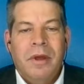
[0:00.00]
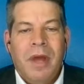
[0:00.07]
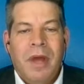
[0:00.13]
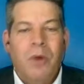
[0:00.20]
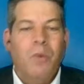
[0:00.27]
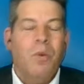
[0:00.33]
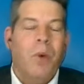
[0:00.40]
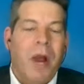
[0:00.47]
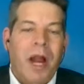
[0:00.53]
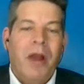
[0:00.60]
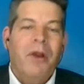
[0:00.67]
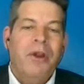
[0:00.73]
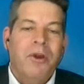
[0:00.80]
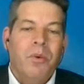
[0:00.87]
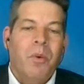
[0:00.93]
and
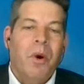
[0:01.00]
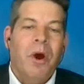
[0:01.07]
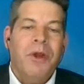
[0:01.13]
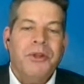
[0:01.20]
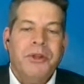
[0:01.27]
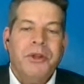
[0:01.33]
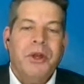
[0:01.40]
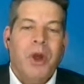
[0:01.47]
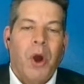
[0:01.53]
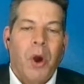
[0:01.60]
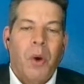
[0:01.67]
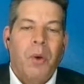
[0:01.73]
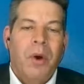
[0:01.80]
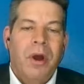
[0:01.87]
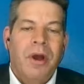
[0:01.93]
where you want to
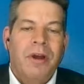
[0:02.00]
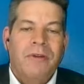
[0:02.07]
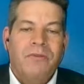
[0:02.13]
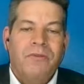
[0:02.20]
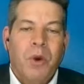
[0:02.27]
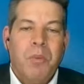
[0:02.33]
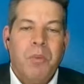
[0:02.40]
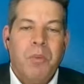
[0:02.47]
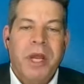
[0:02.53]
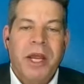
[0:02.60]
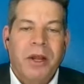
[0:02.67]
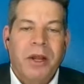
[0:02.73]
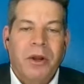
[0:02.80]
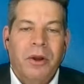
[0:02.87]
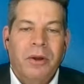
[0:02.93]
go from
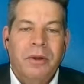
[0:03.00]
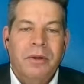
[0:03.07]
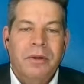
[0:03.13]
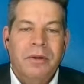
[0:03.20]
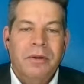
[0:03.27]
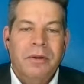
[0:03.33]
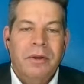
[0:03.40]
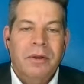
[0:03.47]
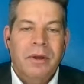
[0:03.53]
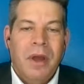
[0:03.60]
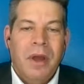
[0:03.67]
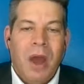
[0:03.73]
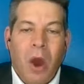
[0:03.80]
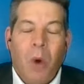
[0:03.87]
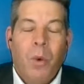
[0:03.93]
here
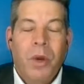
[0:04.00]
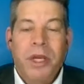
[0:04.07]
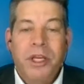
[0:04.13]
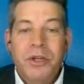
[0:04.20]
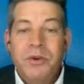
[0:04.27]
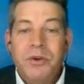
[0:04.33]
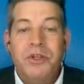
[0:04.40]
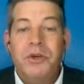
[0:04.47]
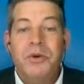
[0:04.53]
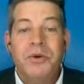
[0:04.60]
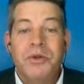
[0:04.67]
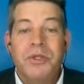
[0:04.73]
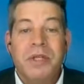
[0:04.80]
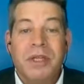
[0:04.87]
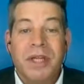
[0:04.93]
when you
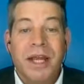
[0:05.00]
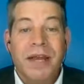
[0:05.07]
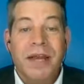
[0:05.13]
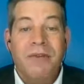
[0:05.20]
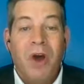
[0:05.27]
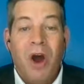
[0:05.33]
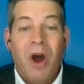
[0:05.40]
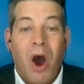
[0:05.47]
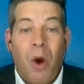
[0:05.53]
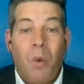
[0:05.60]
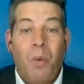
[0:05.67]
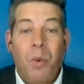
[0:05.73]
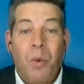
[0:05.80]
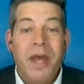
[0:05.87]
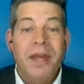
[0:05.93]
choose to live a
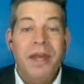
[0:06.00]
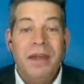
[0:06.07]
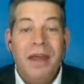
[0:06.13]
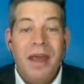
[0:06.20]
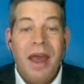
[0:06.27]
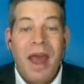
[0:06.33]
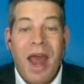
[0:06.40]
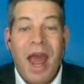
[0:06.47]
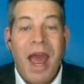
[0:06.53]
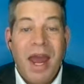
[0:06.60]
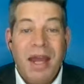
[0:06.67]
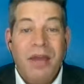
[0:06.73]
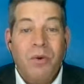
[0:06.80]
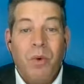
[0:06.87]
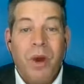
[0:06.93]
win
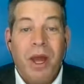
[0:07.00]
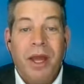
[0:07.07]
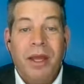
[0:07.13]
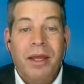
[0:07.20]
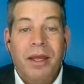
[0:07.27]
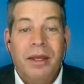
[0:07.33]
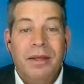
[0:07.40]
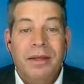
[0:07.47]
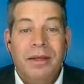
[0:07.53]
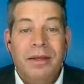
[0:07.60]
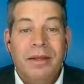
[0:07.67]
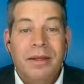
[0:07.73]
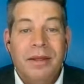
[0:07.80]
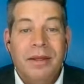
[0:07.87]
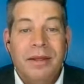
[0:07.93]
anyway
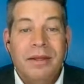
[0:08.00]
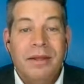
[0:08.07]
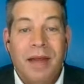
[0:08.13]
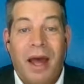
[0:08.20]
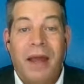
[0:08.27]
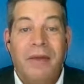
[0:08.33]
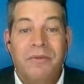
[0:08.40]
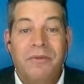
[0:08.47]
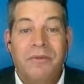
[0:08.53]
life.